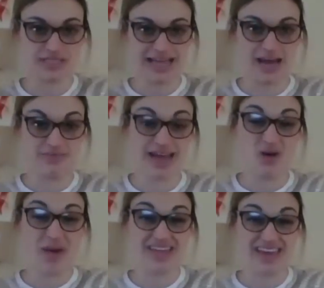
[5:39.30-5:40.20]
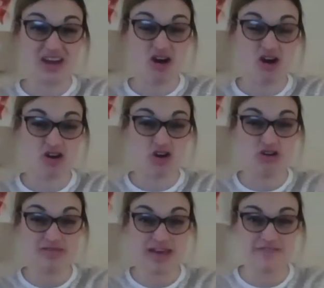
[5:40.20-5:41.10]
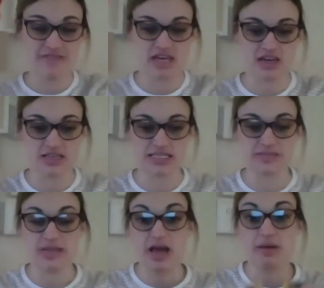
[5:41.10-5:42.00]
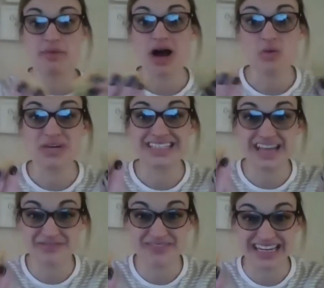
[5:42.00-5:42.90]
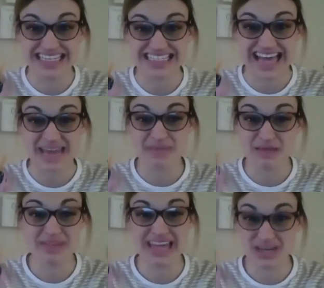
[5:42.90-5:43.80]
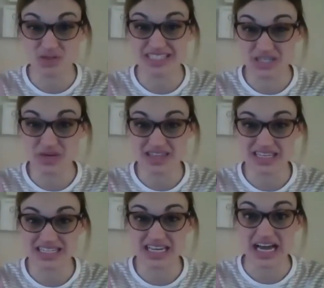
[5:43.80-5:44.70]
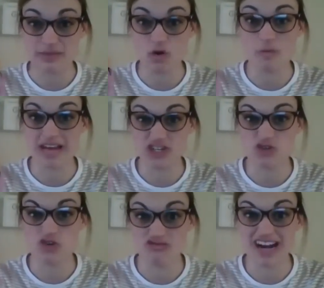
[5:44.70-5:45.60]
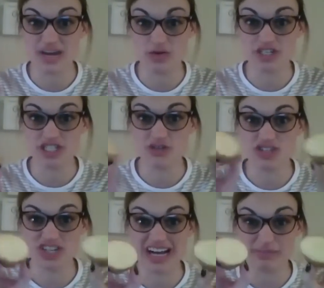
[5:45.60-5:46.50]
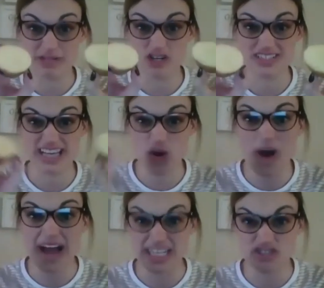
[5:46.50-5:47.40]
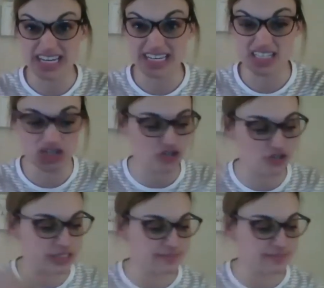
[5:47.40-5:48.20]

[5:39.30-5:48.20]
down. That way they can't cut their fingers. But I would definitely say maybe the adults do it this time, or make sure you're really watching your child because they're quite tricky to cut.